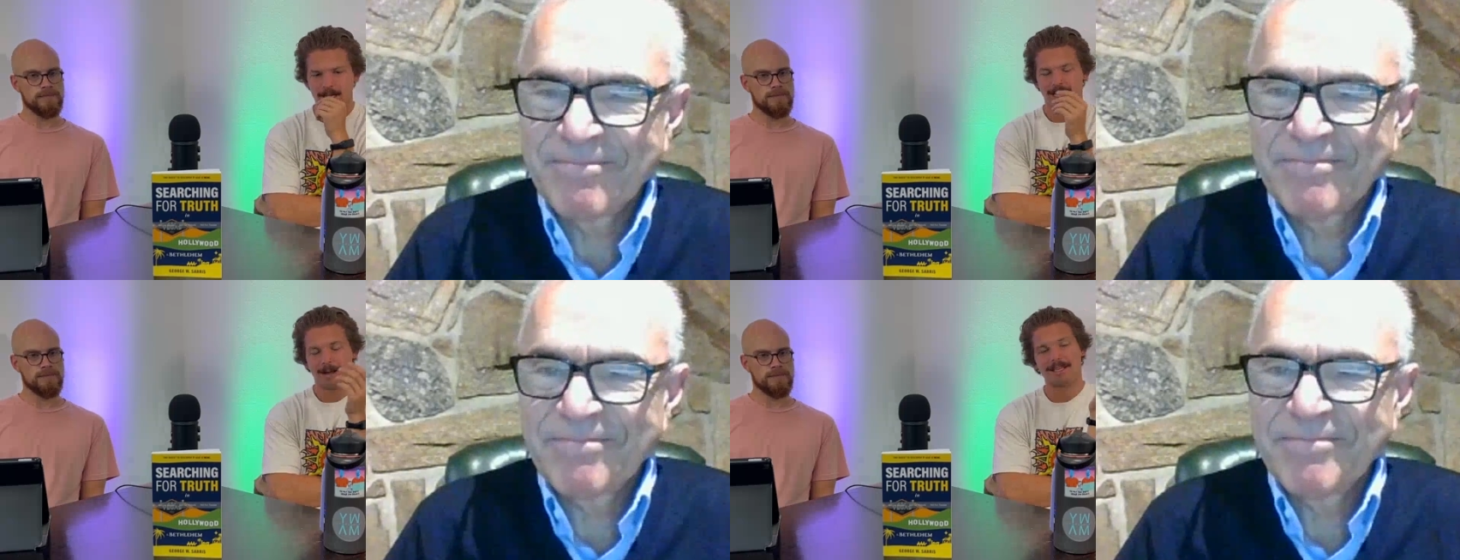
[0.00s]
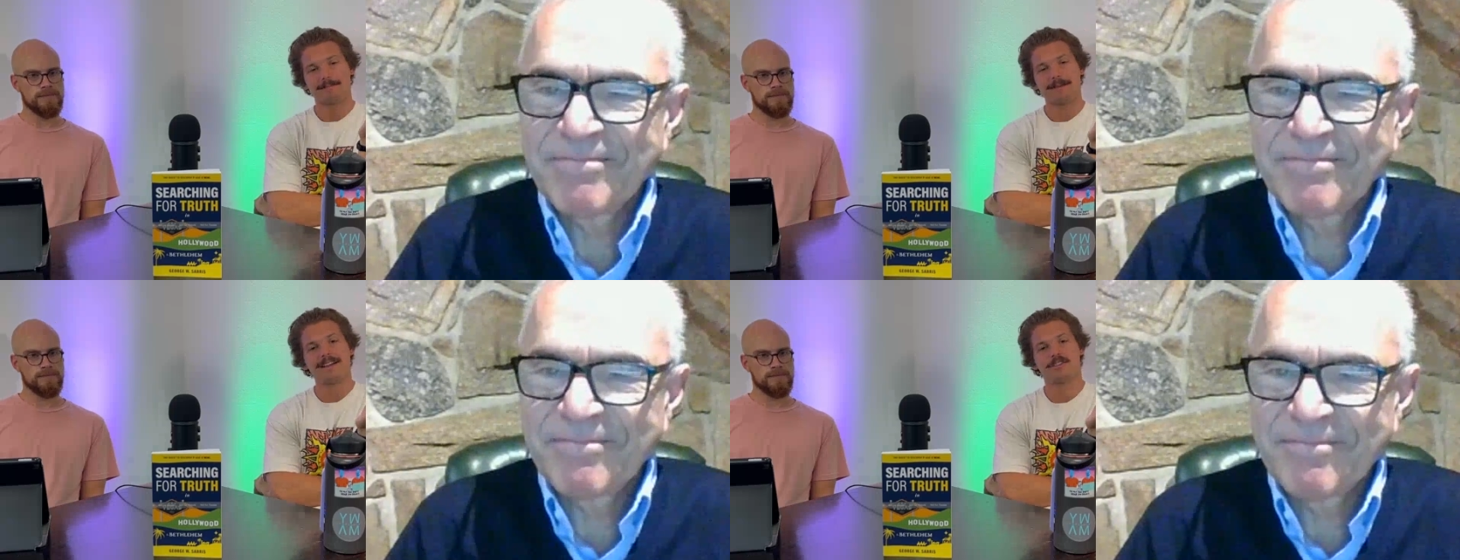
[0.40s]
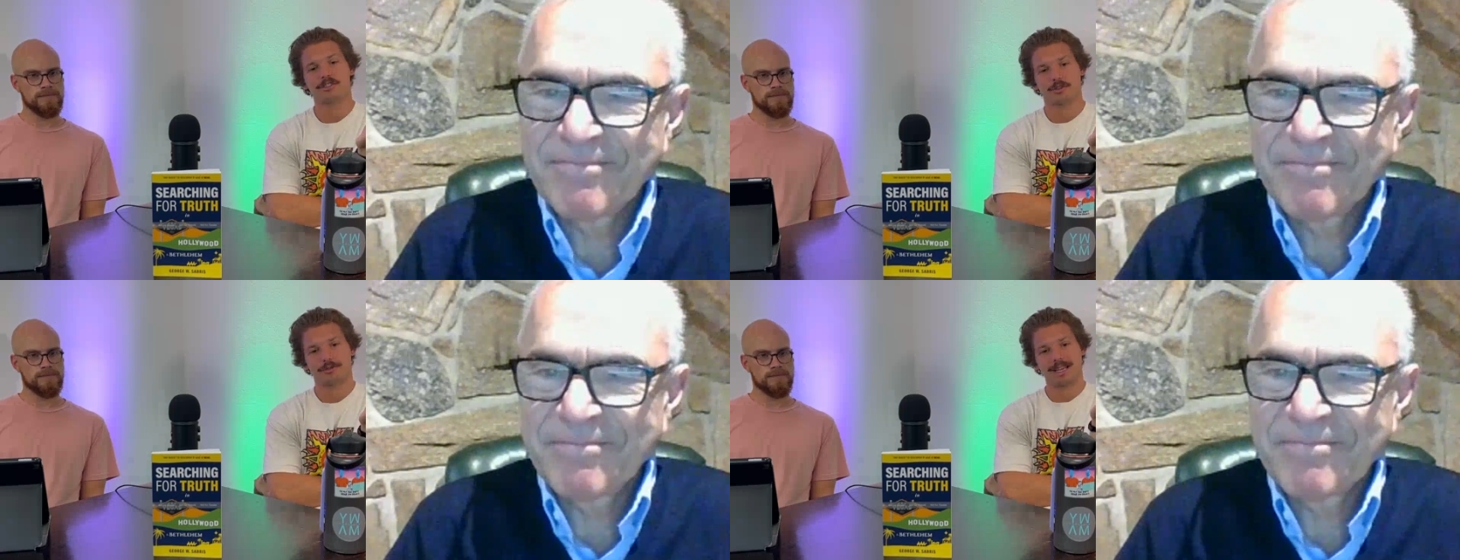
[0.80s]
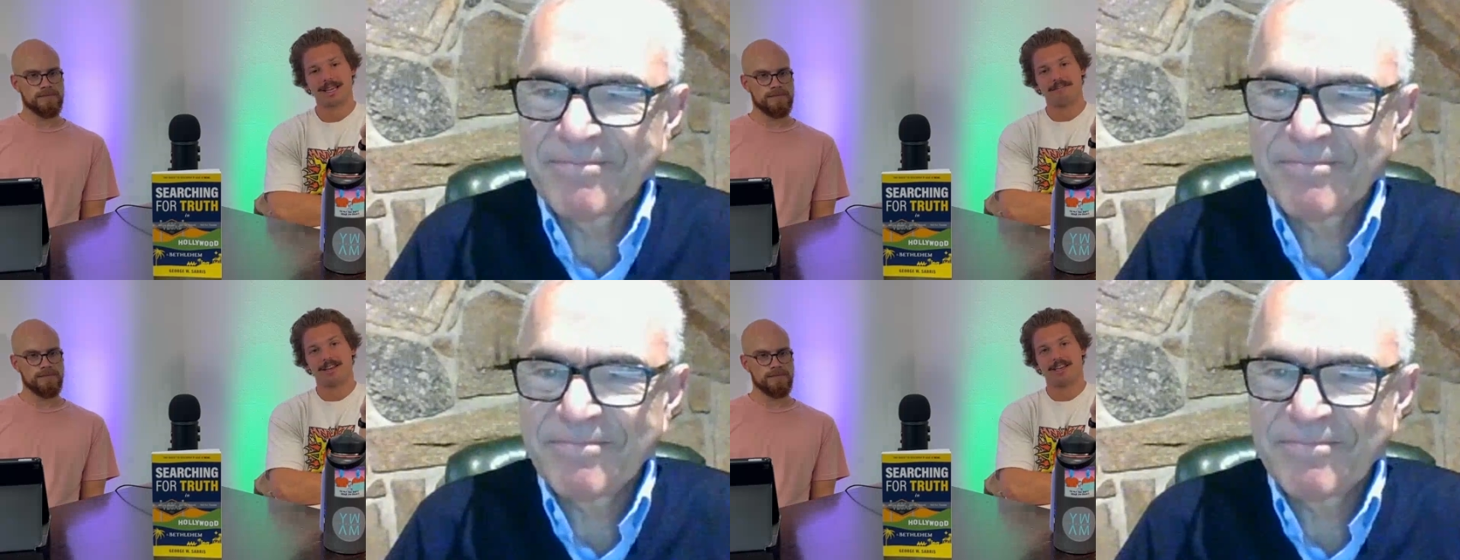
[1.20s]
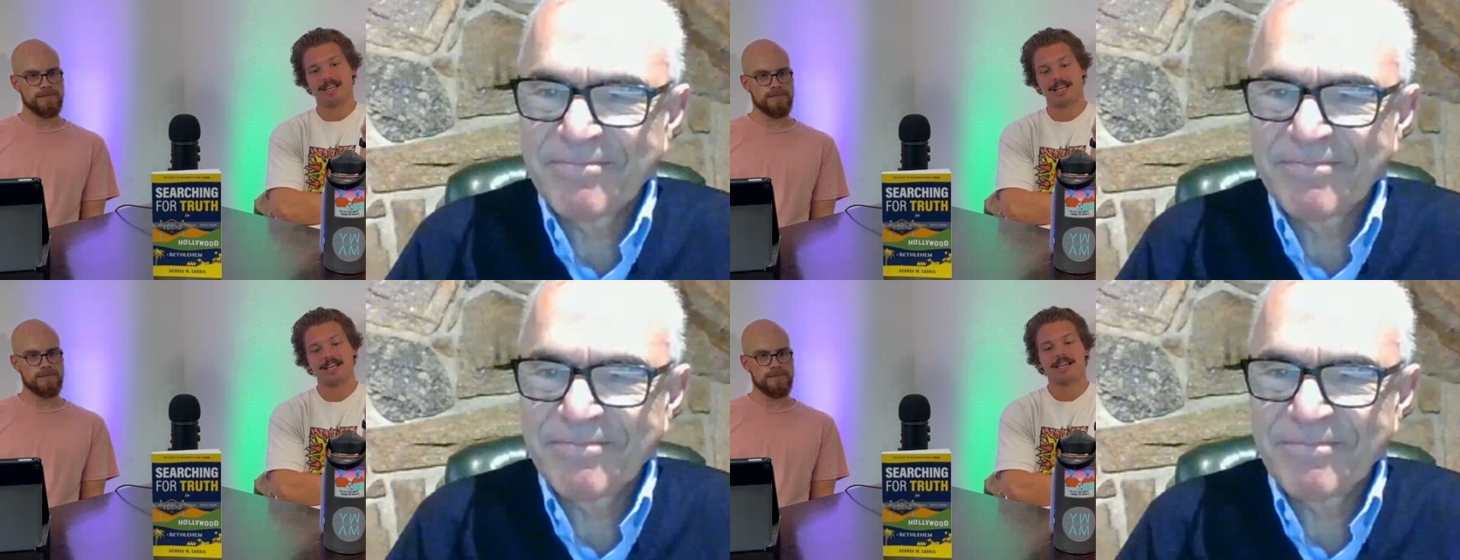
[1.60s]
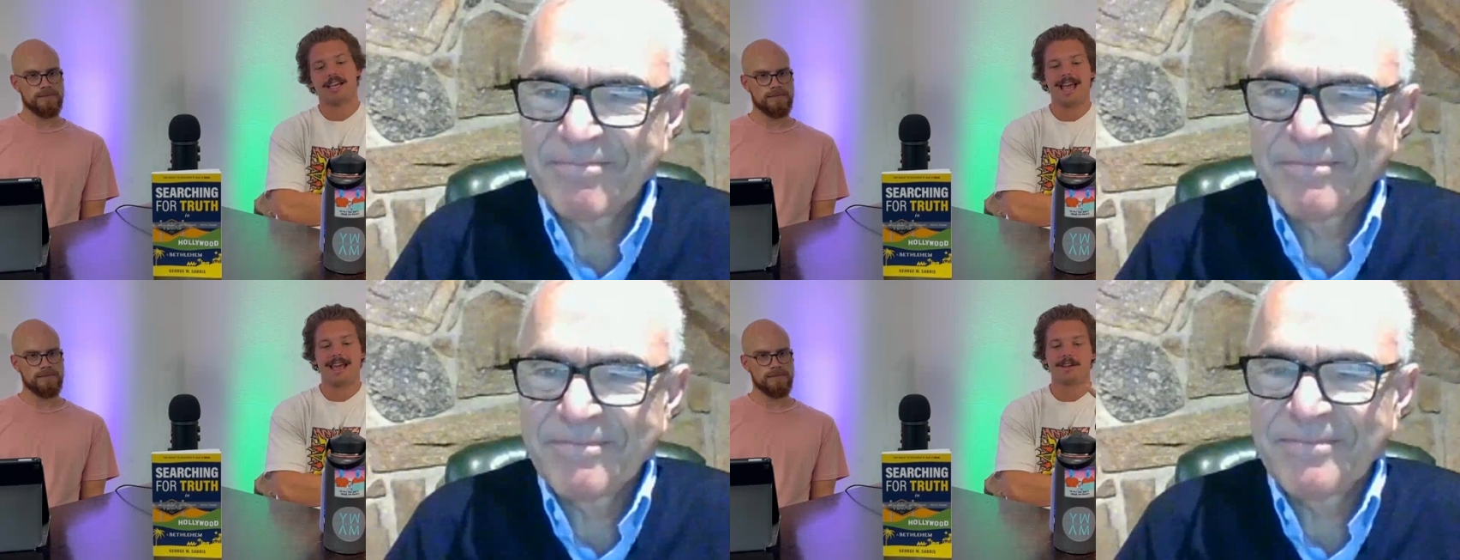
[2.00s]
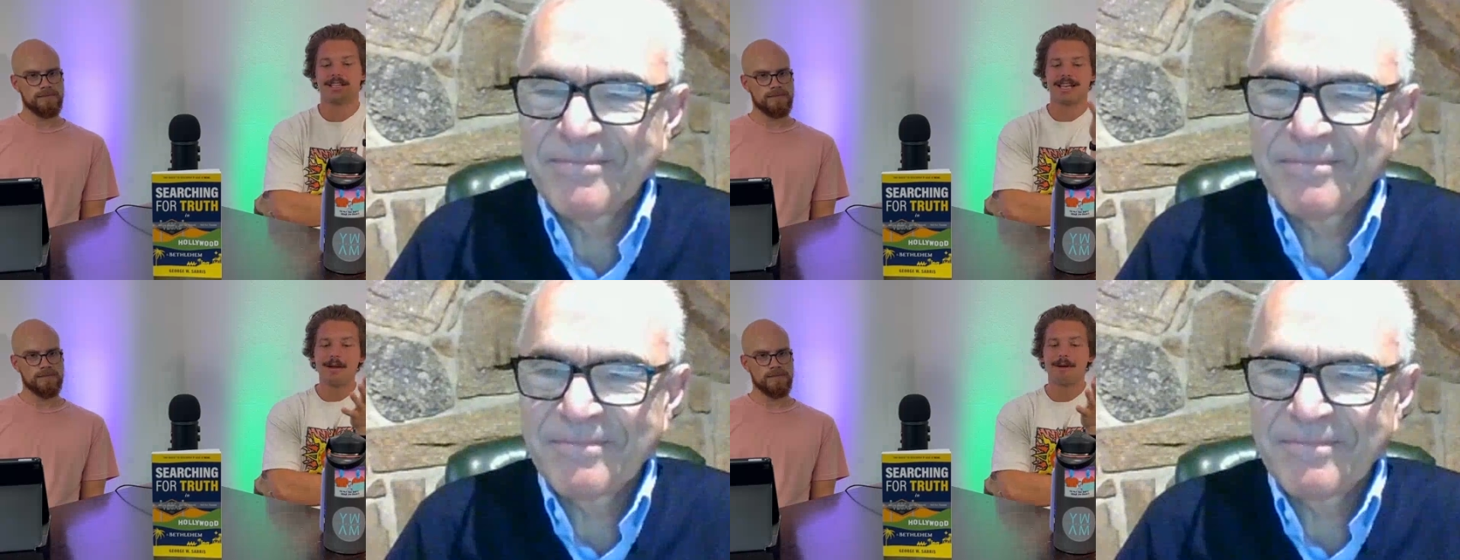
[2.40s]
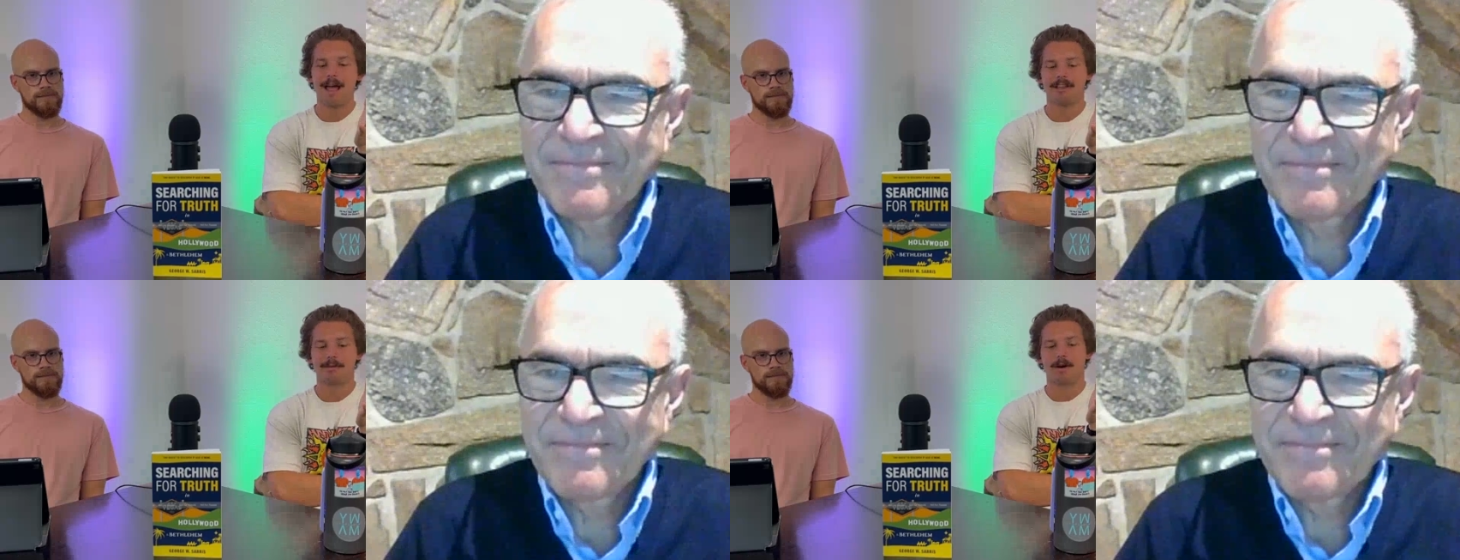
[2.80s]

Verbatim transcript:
Speaker 1: Um, he has a master's degree in divinity, and today we're having